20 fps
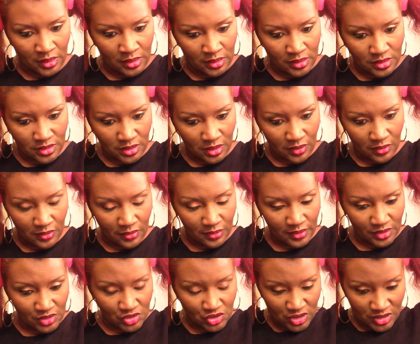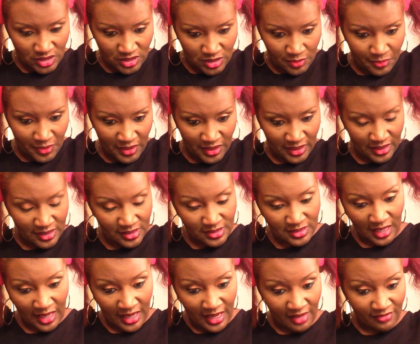So it just depends.
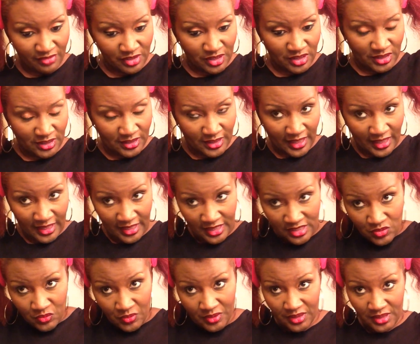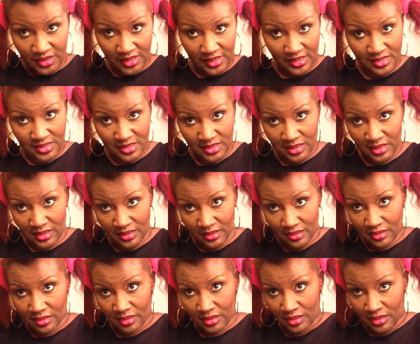I have good days with this,
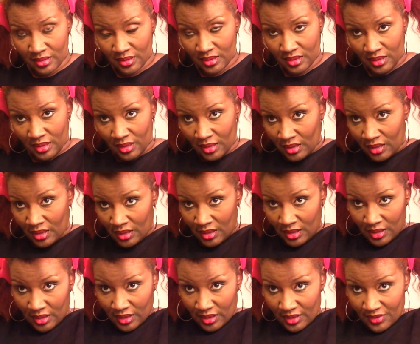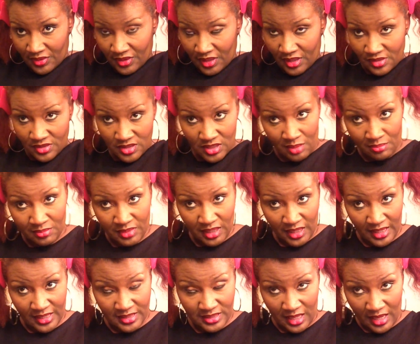and then some
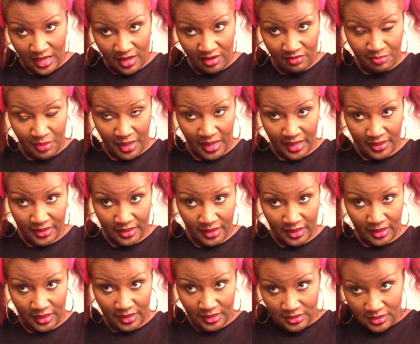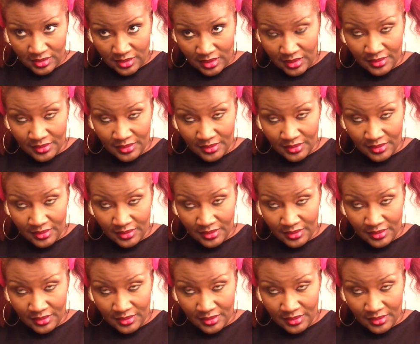days I have bad days.